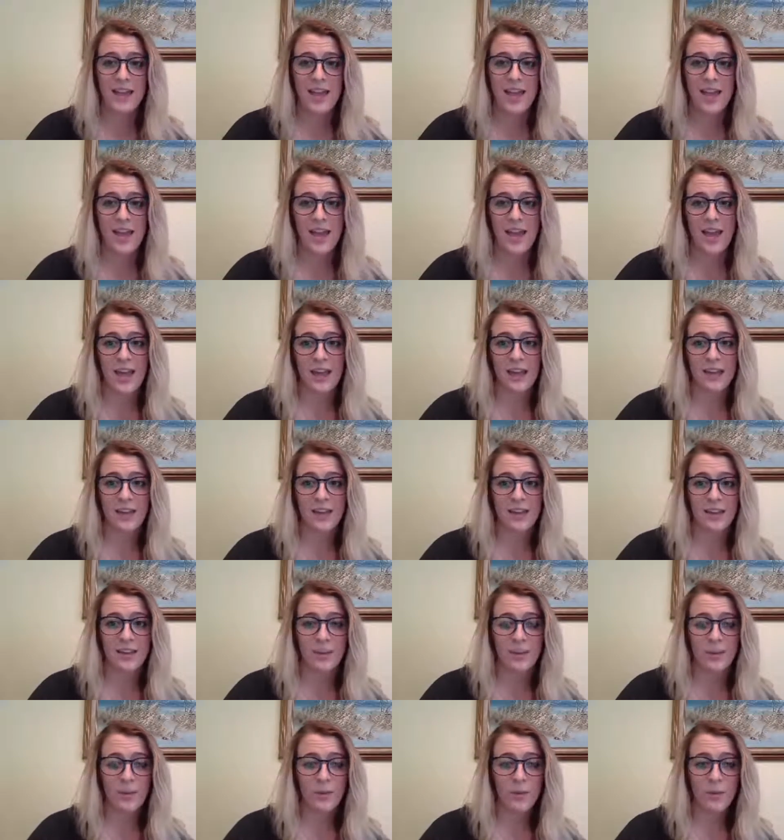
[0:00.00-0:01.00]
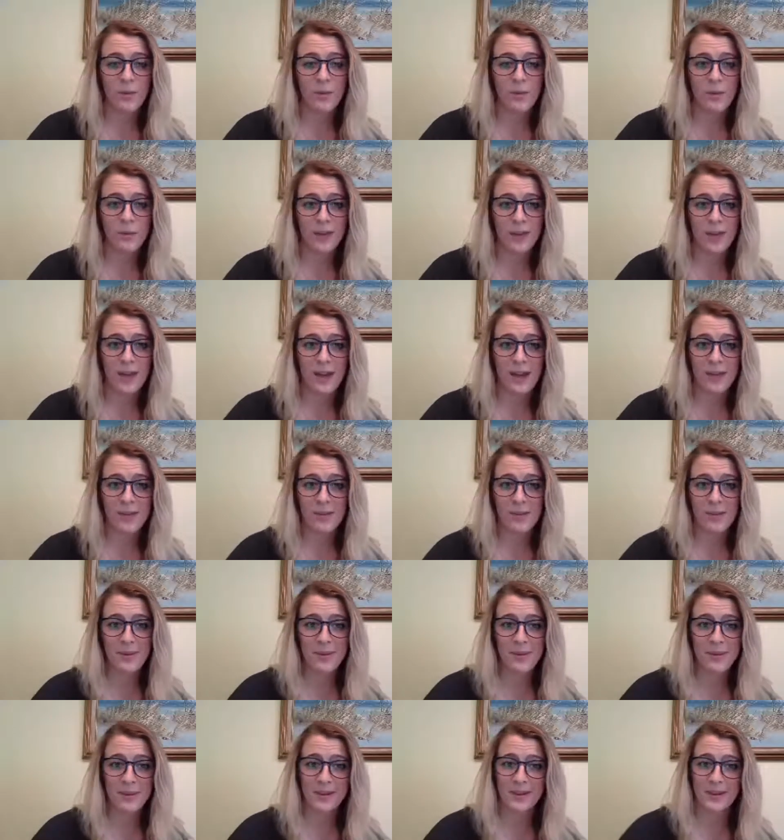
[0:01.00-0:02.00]
and the employment gap.
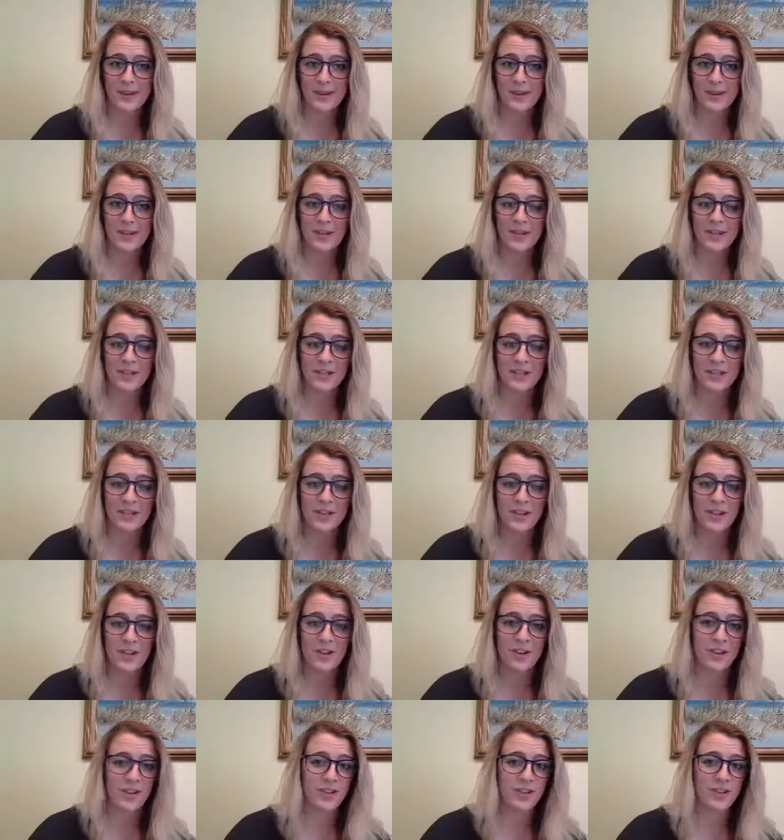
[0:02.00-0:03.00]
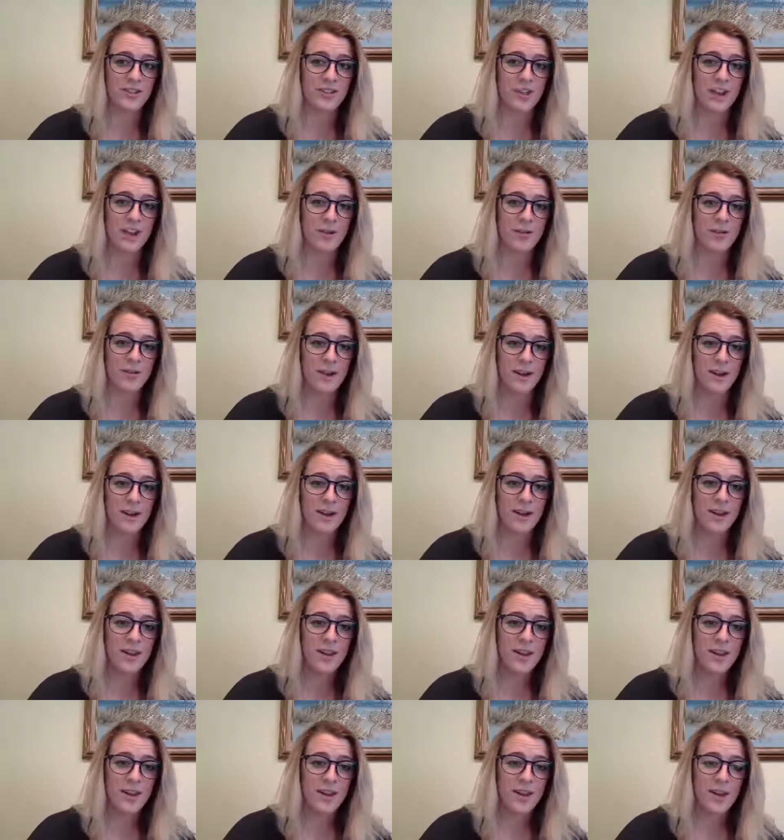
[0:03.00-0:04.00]
Interesting articles that I've read
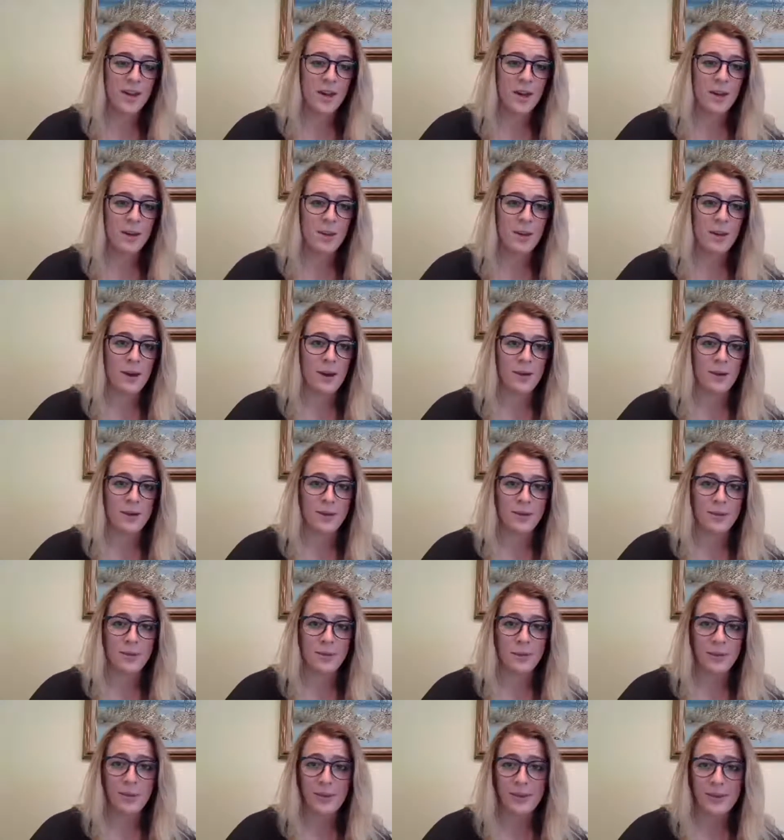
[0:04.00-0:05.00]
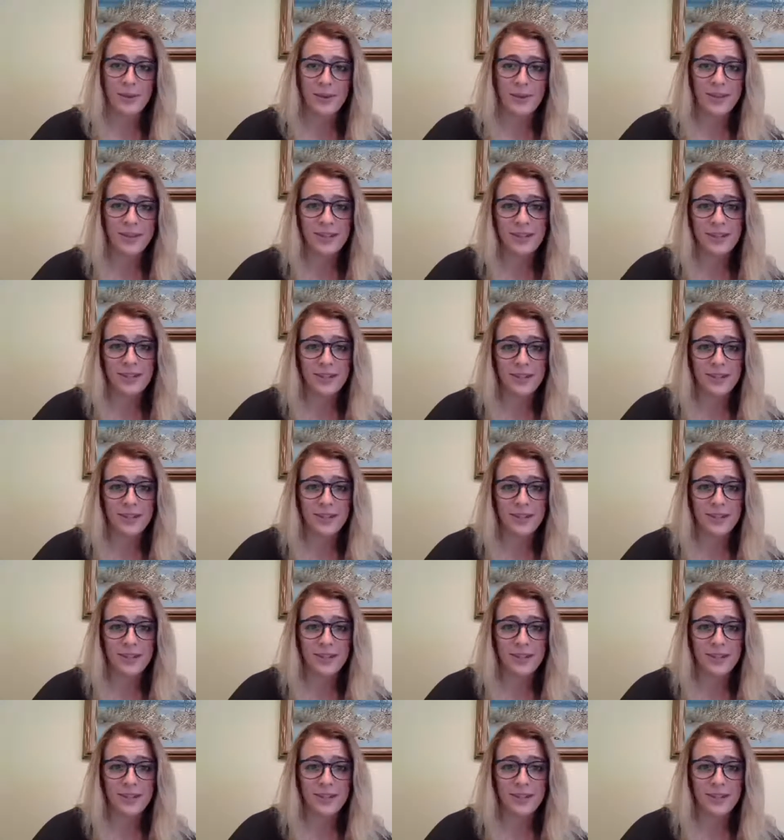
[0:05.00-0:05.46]
about employment,